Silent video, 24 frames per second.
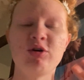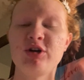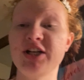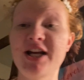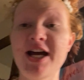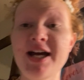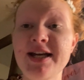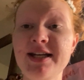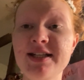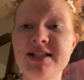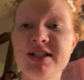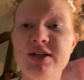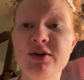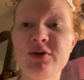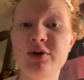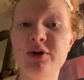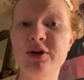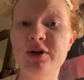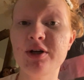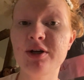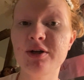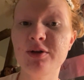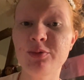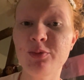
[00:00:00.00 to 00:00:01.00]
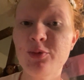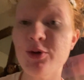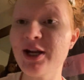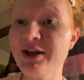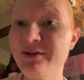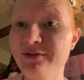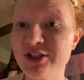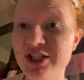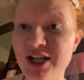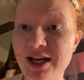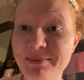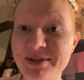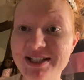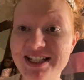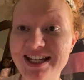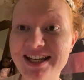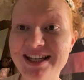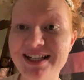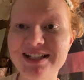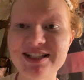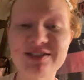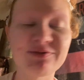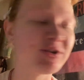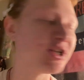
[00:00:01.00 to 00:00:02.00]
night, or whatever time of day
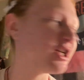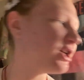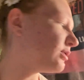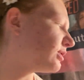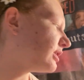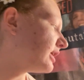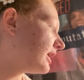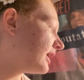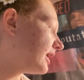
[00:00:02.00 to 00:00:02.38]
it is for you.